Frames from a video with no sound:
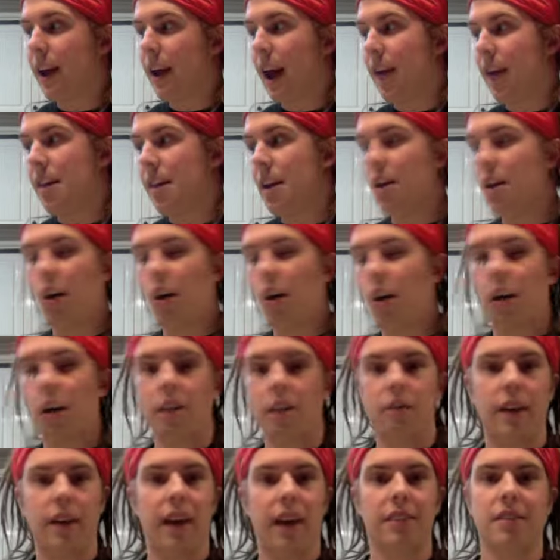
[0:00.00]
and then not
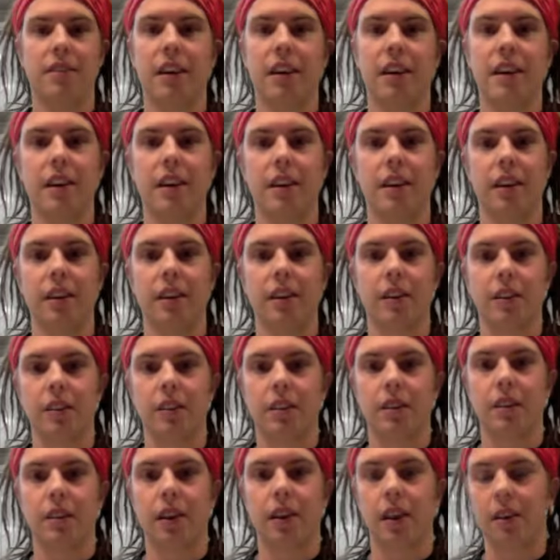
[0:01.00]
advance anything,
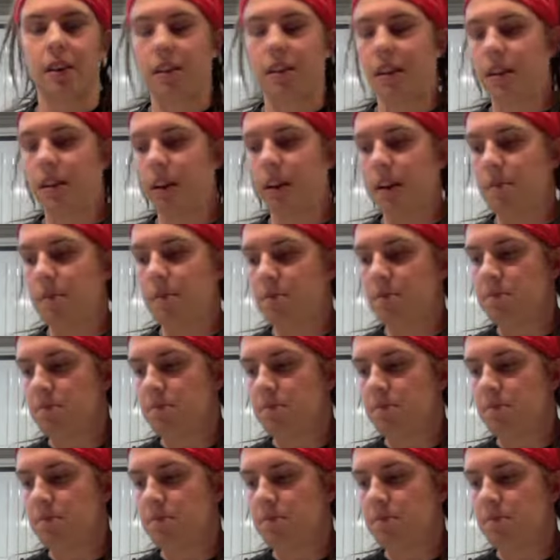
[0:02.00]
kind of thing, right?